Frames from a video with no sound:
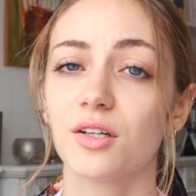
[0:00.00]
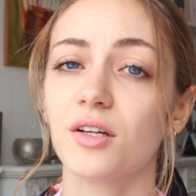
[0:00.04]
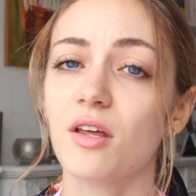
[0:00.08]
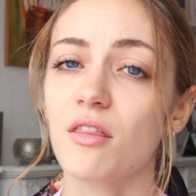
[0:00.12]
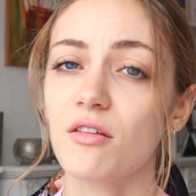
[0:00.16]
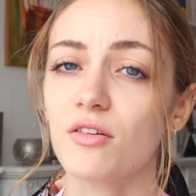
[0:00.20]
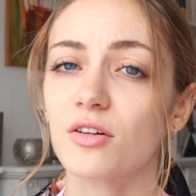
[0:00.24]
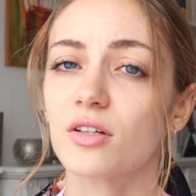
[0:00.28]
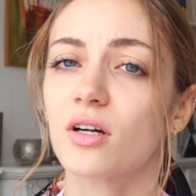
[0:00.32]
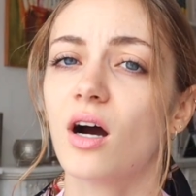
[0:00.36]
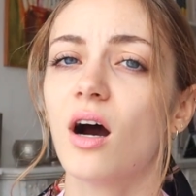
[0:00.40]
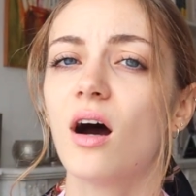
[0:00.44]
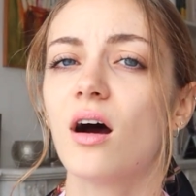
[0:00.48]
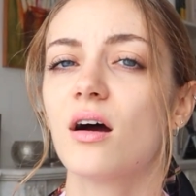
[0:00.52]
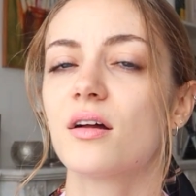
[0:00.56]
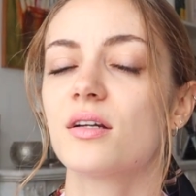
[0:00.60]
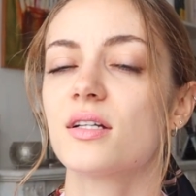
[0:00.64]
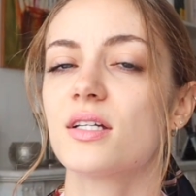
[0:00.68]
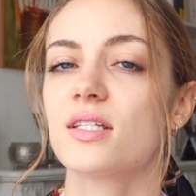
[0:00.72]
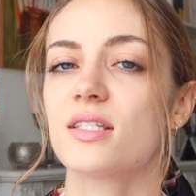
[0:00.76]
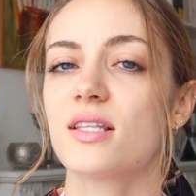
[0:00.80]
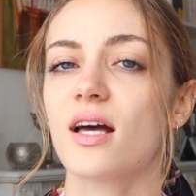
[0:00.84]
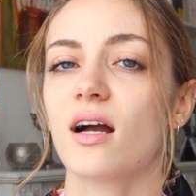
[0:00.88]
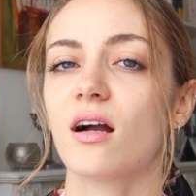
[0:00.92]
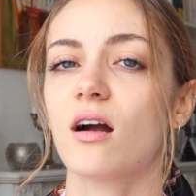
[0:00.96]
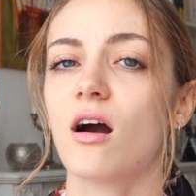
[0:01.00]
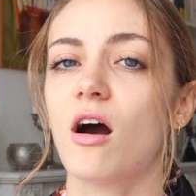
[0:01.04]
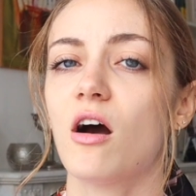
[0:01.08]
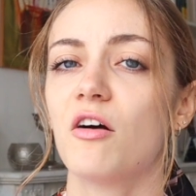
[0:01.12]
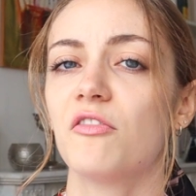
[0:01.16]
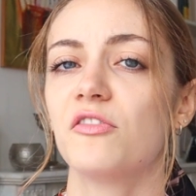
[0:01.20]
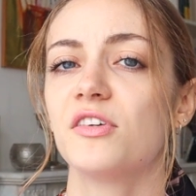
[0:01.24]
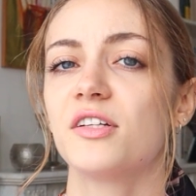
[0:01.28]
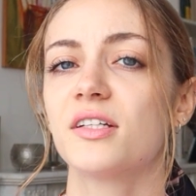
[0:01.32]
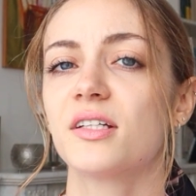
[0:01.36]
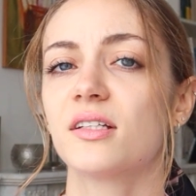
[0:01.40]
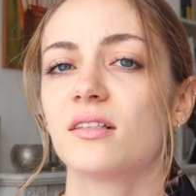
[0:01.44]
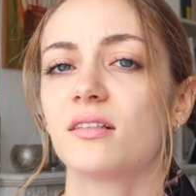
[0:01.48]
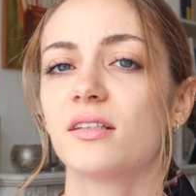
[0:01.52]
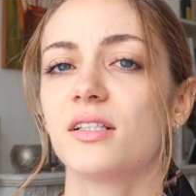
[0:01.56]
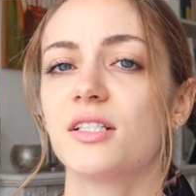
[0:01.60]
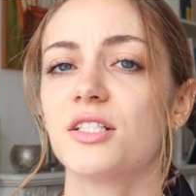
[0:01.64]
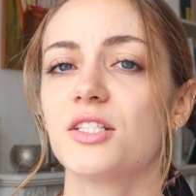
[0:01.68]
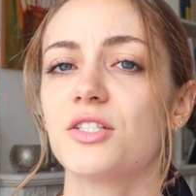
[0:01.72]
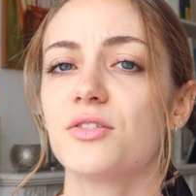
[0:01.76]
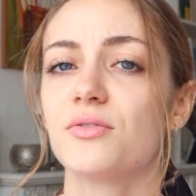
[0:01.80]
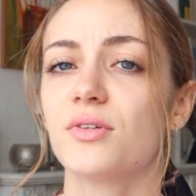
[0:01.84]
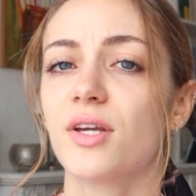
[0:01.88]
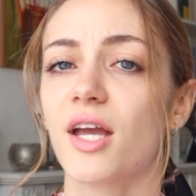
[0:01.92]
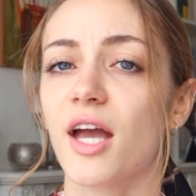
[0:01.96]
Another con is that coffee can
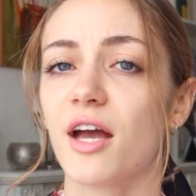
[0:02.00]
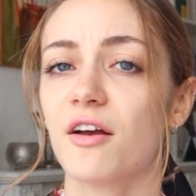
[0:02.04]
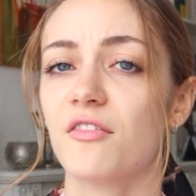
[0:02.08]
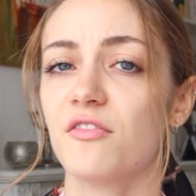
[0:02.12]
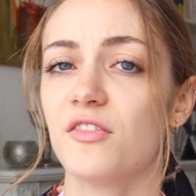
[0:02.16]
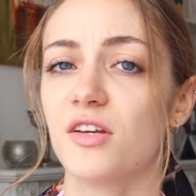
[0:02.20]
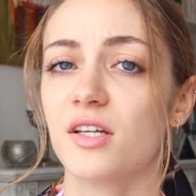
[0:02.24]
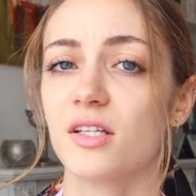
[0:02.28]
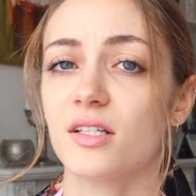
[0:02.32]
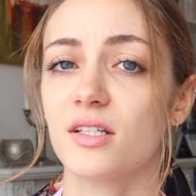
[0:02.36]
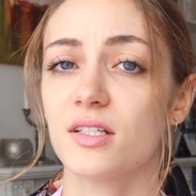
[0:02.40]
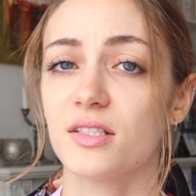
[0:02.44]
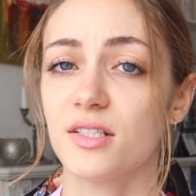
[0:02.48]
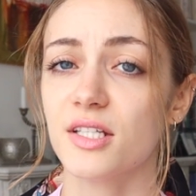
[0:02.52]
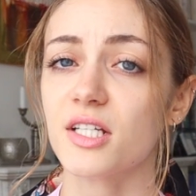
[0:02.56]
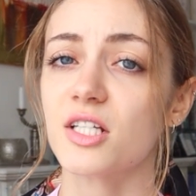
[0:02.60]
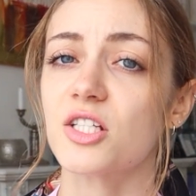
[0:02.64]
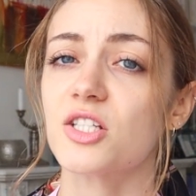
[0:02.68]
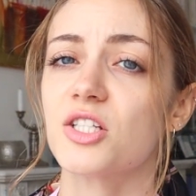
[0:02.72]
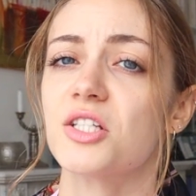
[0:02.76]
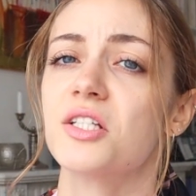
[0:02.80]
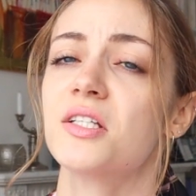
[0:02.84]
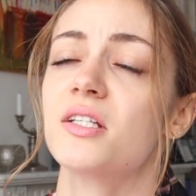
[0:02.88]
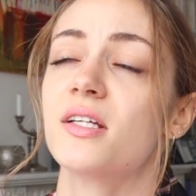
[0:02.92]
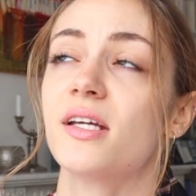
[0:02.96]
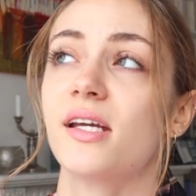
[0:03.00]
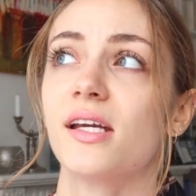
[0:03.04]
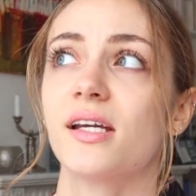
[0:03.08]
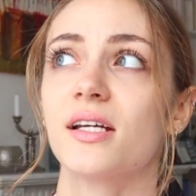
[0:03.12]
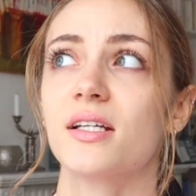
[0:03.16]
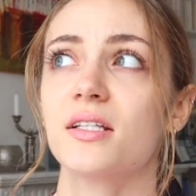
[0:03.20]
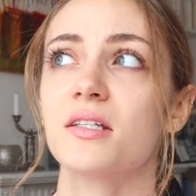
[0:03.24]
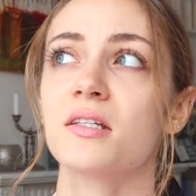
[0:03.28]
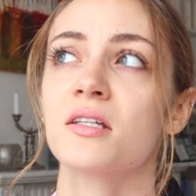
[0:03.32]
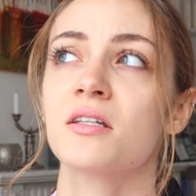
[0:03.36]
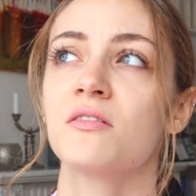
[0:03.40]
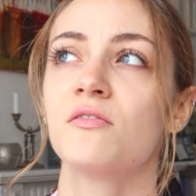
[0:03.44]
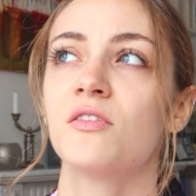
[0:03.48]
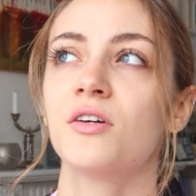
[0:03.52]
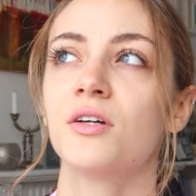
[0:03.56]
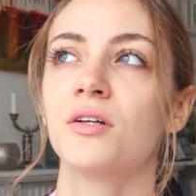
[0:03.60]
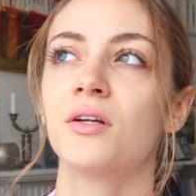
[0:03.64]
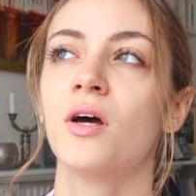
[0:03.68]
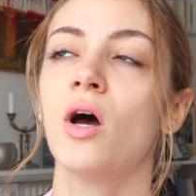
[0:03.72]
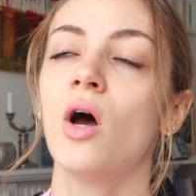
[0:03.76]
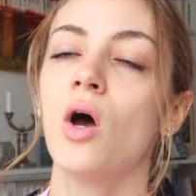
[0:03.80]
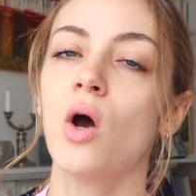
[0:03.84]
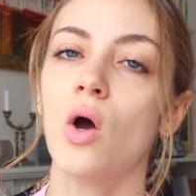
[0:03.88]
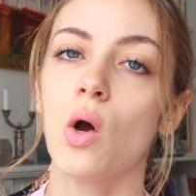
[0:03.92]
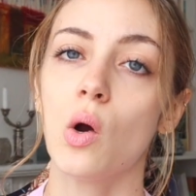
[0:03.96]
lead to caffeine addiction and
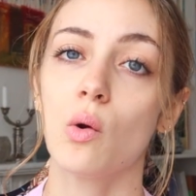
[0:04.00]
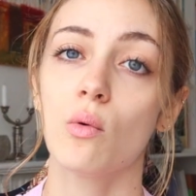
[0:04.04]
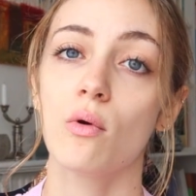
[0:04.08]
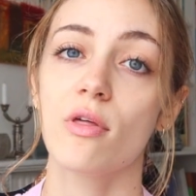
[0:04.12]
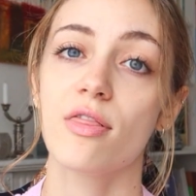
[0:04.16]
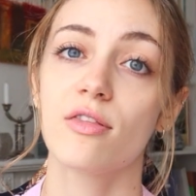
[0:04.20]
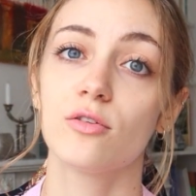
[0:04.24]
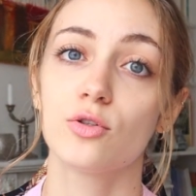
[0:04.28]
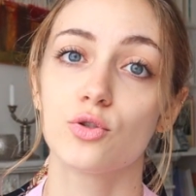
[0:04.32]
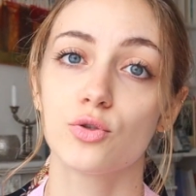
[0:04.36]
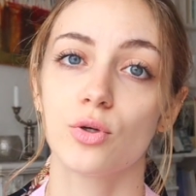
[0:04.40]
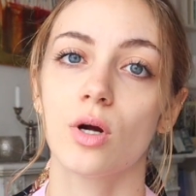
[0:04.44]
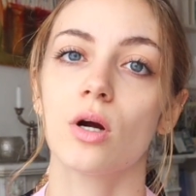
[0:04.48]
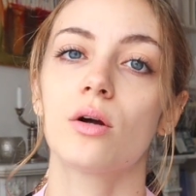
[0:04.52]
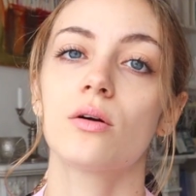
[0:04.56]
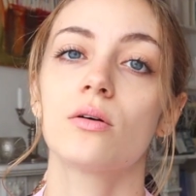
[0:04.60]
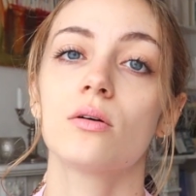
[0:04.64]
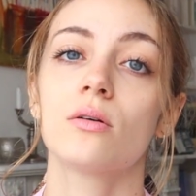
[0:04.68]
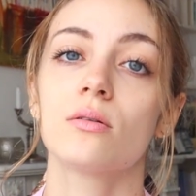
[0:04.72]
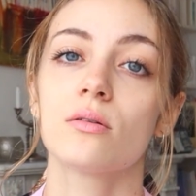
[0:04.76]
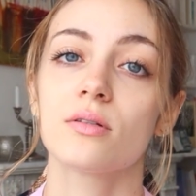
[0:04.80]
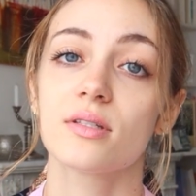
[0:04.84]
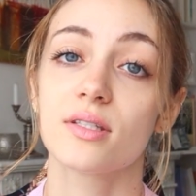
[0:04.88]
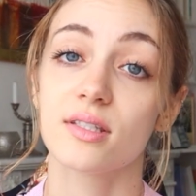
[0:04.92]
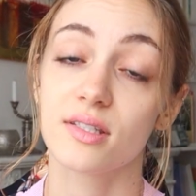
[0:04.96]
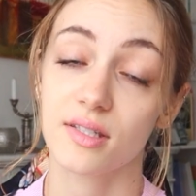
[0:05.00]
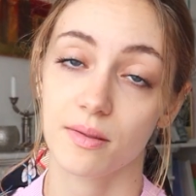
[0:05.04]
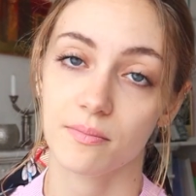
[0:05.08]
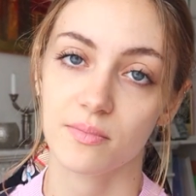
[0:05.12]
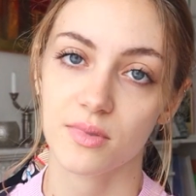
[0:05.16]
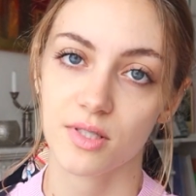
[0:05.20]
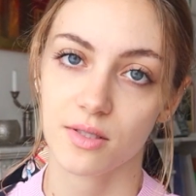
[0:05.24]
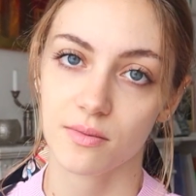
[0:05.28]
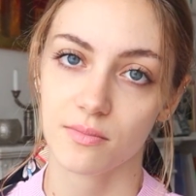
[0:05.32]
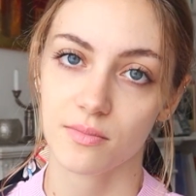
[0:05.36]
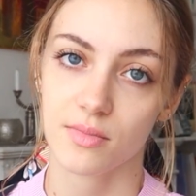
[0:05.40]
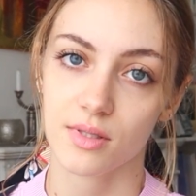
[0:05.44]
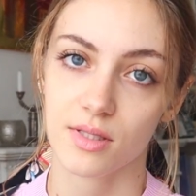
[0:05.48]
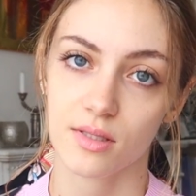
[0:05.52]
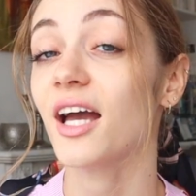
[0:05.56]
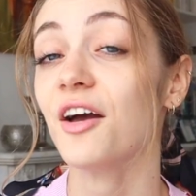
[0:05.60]
even withdrawal symptoms.